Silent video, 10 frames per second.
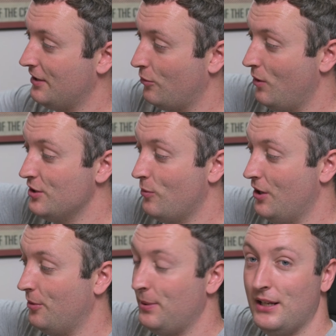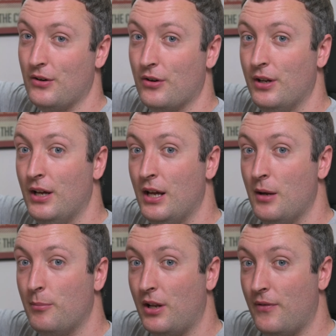There was one up here,
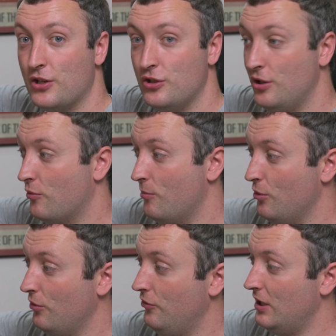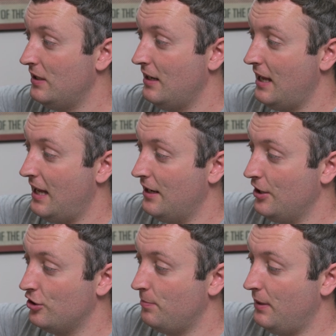but I've actually removed it and I
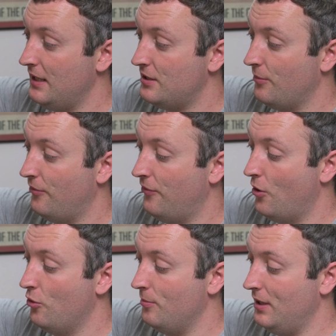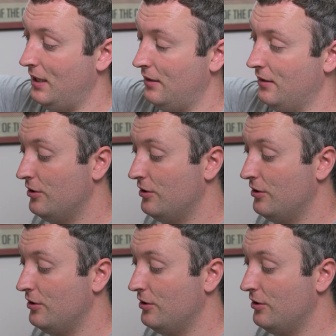just placed some foam in.